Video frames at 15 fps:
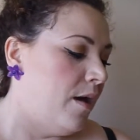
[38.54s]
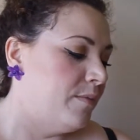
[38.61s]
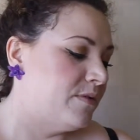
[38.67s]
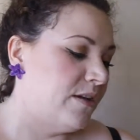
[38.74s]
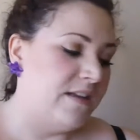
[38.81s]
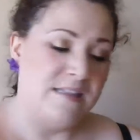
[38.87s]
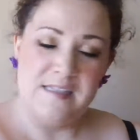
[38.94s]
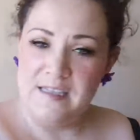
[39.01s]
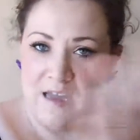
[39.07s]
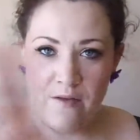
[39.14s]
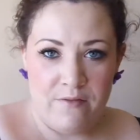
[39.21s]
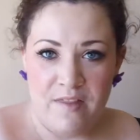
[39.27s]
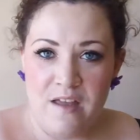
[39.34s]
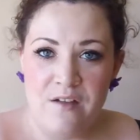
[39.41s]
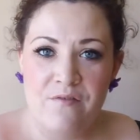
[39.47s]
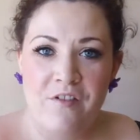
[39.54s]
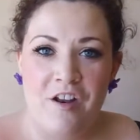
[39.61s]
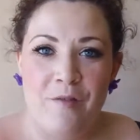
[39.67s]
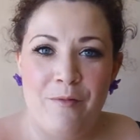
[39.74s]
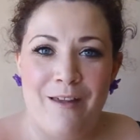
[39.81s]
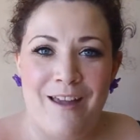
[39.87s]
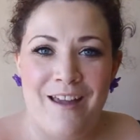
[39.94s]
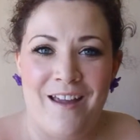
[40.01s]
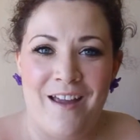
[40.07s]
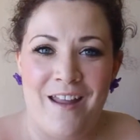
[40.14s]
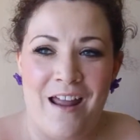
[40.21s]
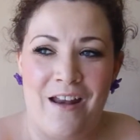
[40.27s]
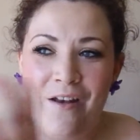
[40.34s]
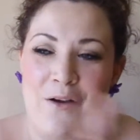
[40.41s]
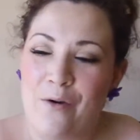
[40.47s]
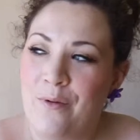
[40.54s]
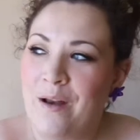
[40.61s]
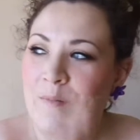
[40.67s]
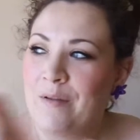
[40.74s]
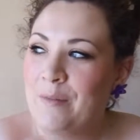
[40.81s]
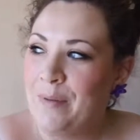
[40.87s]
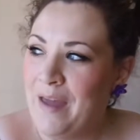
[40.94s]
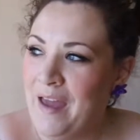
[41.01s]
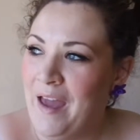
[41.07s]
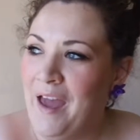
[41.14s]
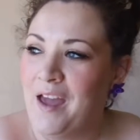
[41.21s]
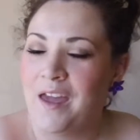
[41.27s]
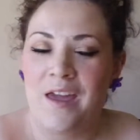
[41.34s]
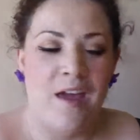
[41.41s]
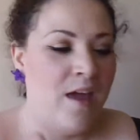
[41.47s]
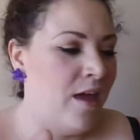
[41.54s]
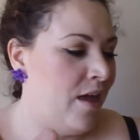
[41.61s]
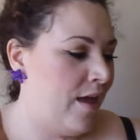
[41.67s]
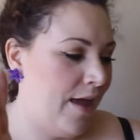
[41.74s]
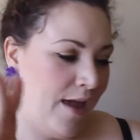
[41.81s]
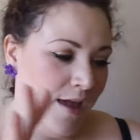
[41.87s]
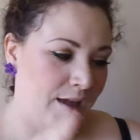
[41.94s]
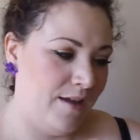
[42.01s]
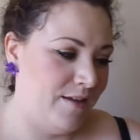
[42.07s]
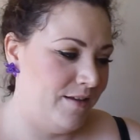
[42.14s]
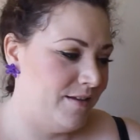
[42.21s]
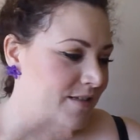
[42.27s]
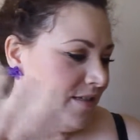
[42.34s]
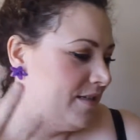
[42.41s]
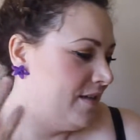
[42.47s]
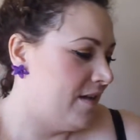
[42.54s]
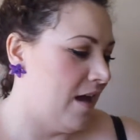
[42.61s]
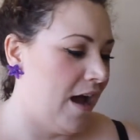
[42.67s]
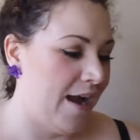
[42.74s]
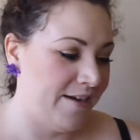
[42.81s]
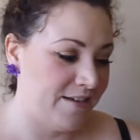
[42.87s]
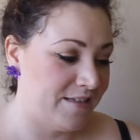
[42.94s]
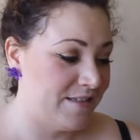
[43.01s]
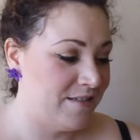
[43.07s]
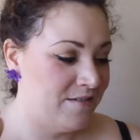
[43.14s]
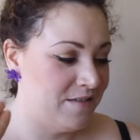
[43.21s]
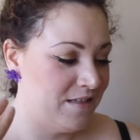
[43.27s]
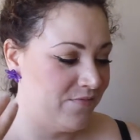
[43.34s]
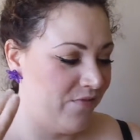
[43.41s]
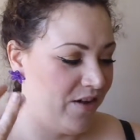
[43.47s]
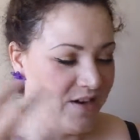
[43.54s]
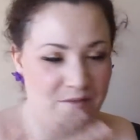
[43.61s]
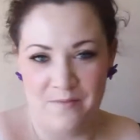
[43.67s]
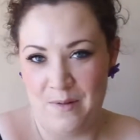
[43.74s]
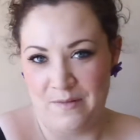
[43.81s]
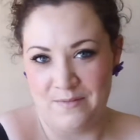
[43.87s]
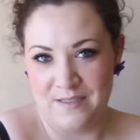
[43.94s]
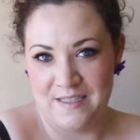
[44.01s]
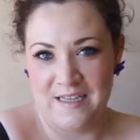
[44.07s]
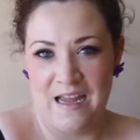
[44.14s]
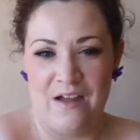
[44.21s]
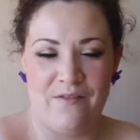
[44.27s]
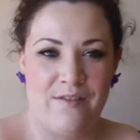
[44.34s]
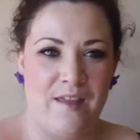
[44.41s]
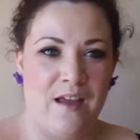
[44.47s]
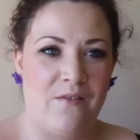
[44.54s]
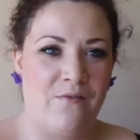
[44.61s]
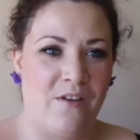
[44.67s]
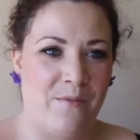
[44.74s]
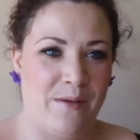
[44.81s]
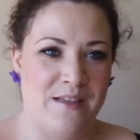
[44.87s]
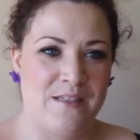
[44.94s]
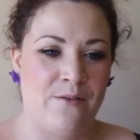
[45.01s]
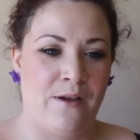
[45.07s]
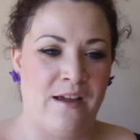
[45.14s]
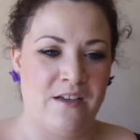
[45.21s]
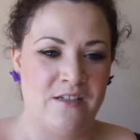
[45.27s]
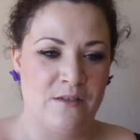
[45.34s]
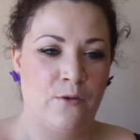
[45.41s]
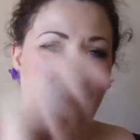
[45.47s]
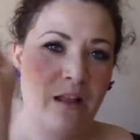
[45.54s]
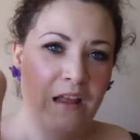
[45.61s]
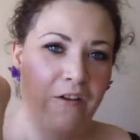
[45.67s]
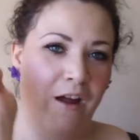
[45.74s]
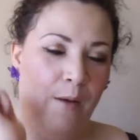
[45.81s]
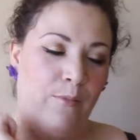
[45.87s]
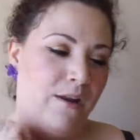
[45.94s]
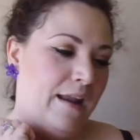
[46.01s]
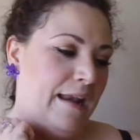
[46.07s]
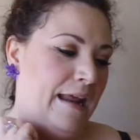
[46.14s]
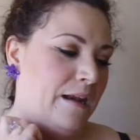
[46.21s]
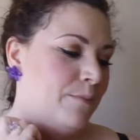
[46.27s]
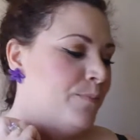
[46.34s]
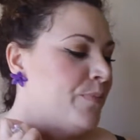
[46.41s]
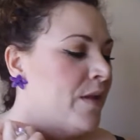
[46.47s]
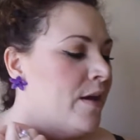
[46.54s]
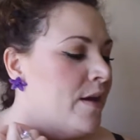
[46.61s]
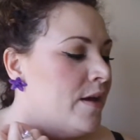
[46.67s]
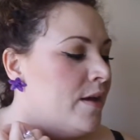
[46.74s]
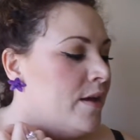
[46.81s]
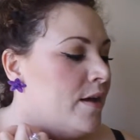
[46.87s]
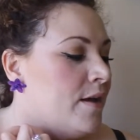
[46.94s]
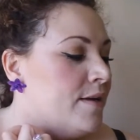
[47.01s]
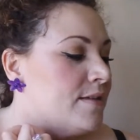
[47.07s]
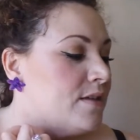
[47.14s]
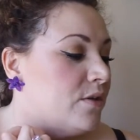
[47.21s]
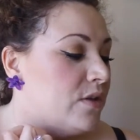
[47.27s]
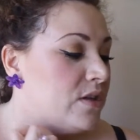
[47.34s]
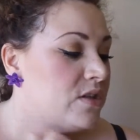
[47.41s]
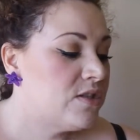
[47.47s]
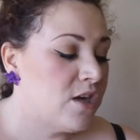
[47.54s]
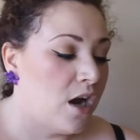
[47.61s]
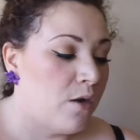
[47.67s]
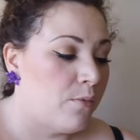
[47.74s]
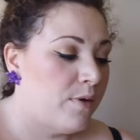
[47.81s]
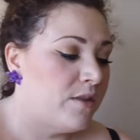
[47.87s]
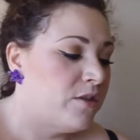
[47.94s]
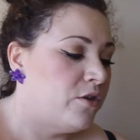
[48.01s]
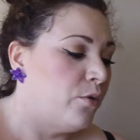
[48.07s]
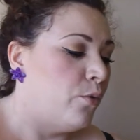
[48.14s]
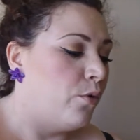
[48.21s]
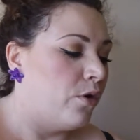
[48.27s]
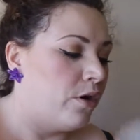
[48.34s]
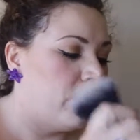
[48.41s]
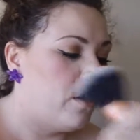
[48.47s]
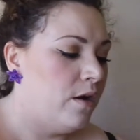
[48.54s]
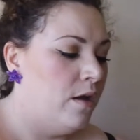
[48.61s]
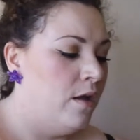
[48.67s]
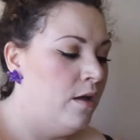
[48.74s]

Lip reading: So I can see everything in front of me and I know what I'm going to pick, and it's fun to be able to see everything in front of me so I can just quickly grab what I need. So let's start with your